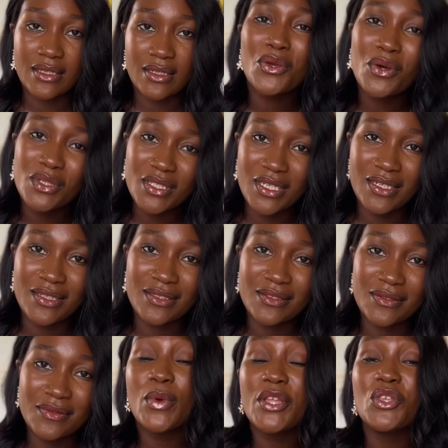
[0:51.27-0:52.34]
Your turn.
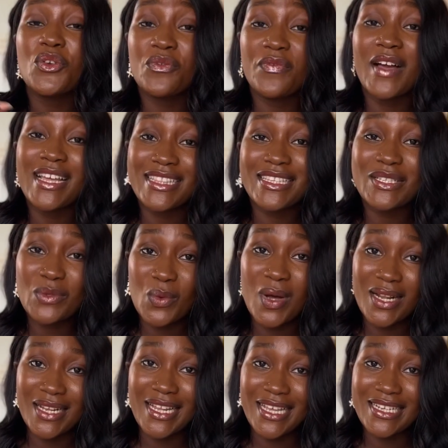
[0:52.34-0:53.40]
When you find this
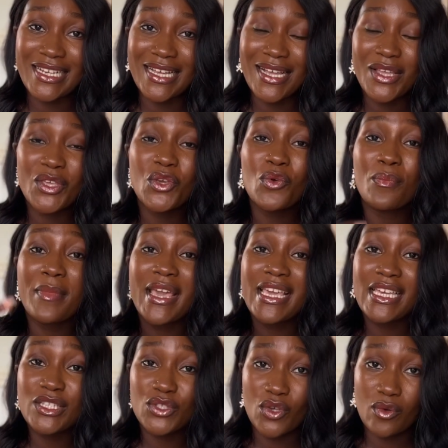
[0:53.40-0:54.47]
one liner, you make
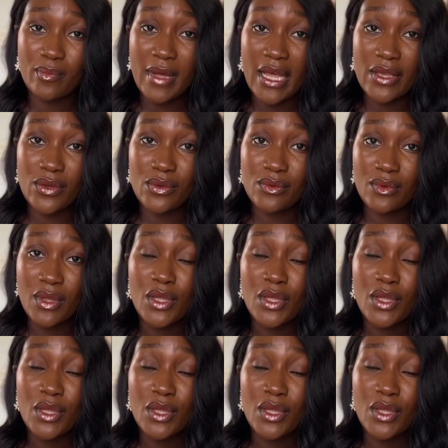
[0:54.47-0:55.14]
it your bio.